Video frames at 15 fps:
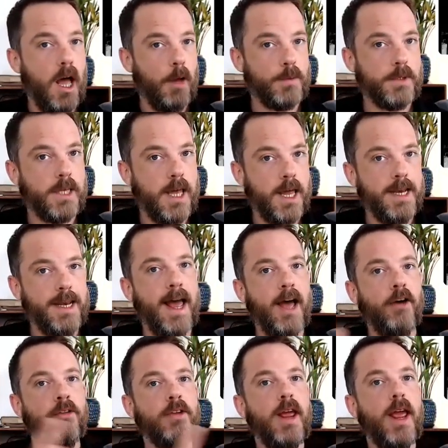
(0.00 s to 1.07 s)
upside
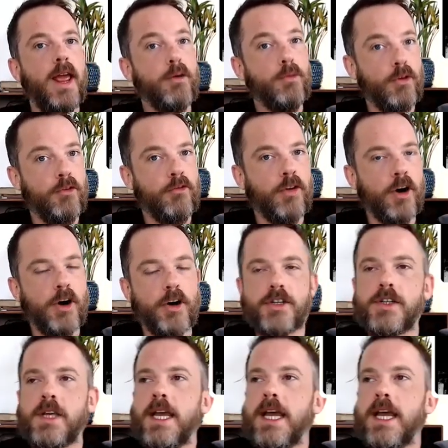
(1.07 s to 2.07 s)
down and reverse.